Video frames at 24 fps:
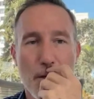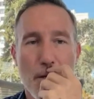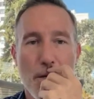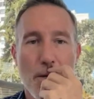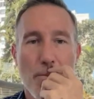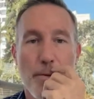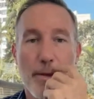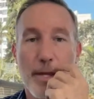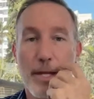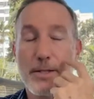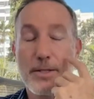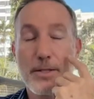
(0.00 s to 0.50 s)

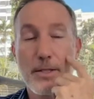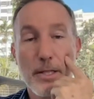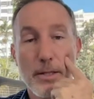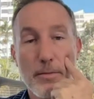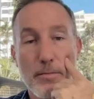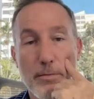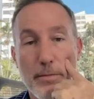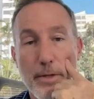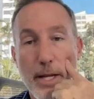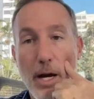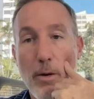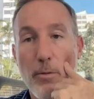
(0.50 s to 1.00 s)
But that's
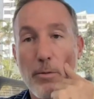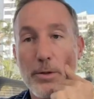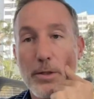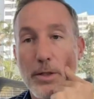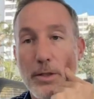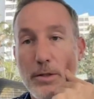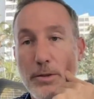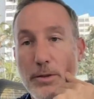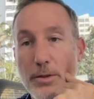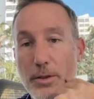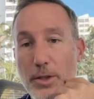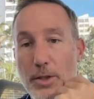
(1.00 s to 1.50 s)
it. Now we'll do
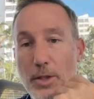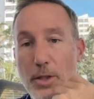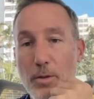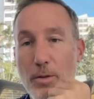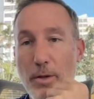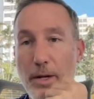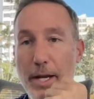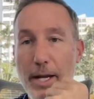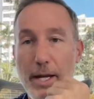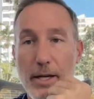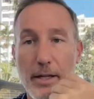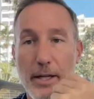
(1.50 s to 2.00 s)
a little
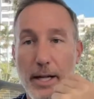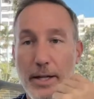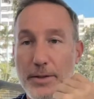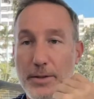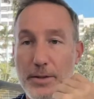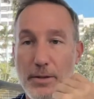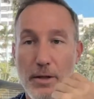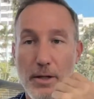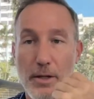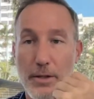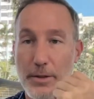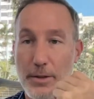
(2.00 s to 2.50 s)
Q and A and I'll
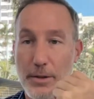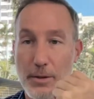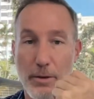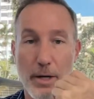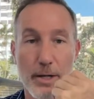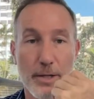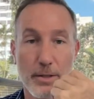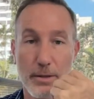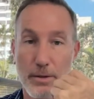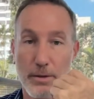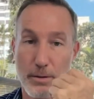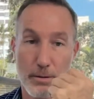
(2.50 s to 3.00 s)
answer all your
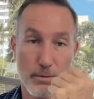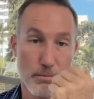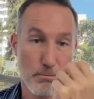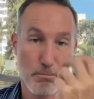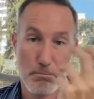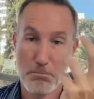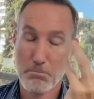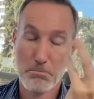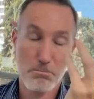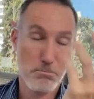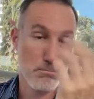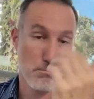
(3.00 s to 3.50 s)
questions
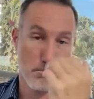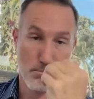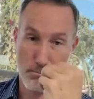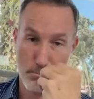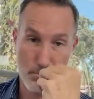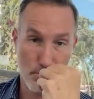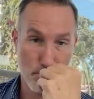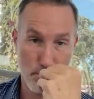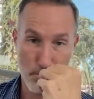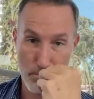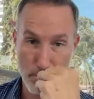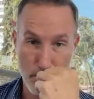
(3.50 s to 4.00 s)

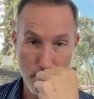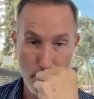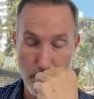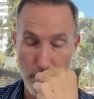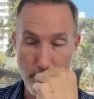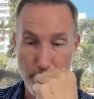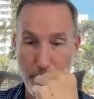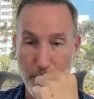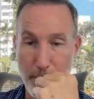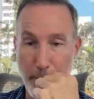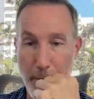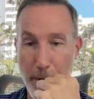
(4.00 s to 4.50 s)

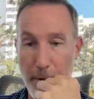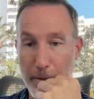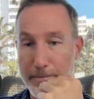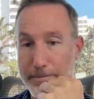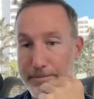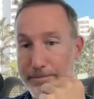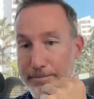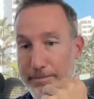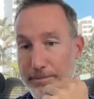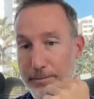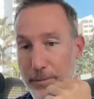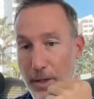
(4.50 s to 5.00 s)
from there.
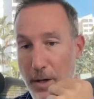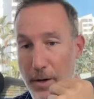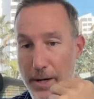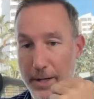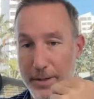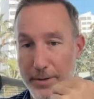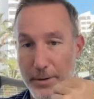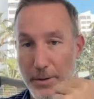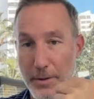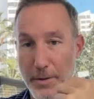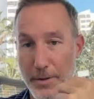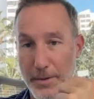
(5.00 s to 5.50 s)
All right,
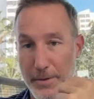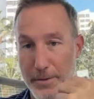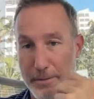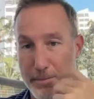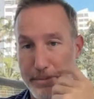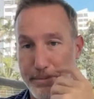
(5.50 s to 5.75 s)
let's do this.